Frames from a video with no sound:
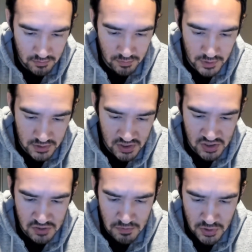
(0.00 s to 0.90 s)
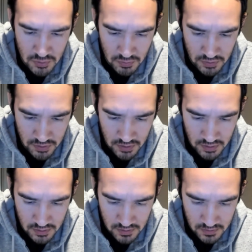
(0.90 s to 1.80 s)
But smooth.
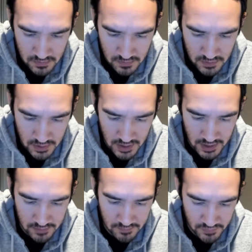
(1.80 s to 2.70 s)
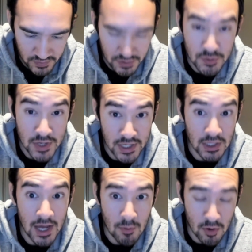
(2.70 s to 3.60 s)
Look at that. You get a
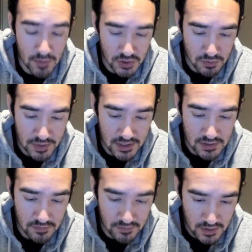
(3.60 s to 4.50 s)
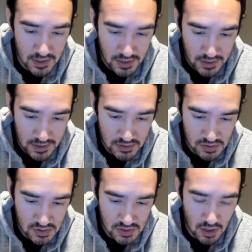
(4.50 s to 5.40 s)
lot more misrun because of it's
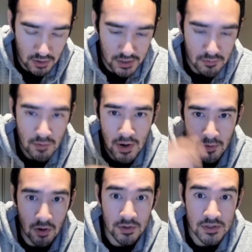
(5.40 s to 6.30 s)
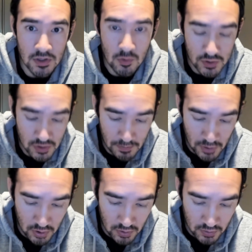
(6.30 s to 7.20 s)
a solid. Remember, all these other ones are
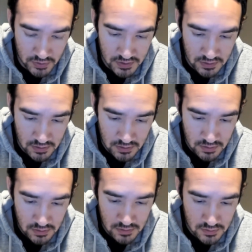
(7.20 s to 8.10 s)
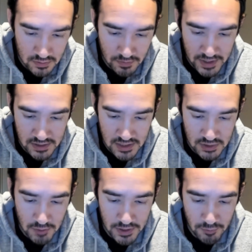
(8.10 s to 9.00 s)
pearls, so it makes
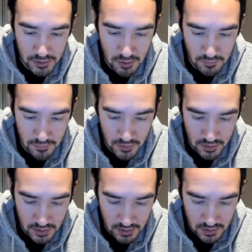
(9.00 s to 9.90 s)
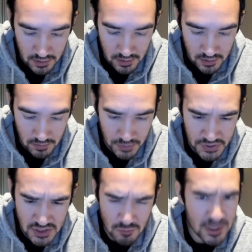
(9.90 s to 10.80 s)
sense why they would go further. But
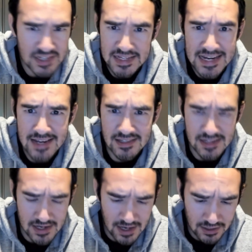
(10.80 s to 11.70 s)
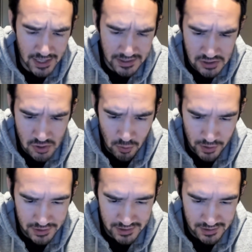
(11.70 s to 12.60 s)
this one is easy. I like the
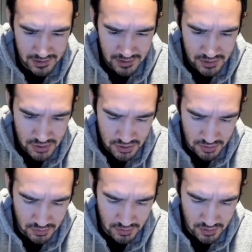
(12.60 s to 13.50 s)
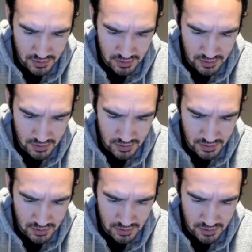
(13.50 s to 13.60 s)
Torrent. Shoot.